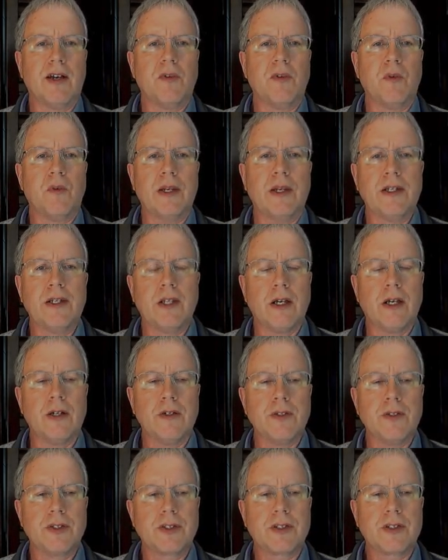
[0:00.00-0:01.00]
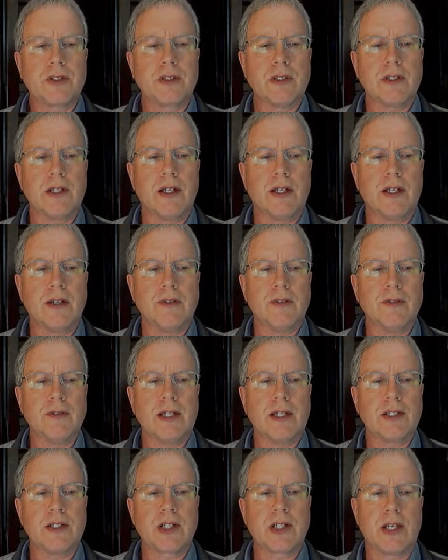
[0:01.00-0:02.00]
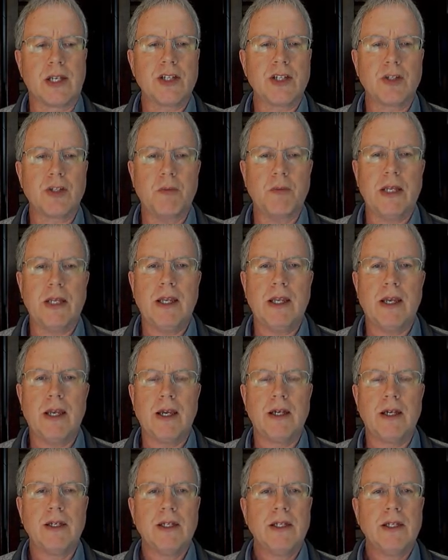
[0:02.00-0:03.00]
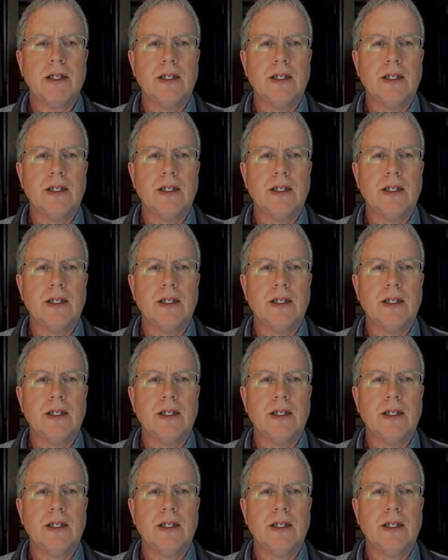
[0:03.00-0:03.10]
Windows installation media,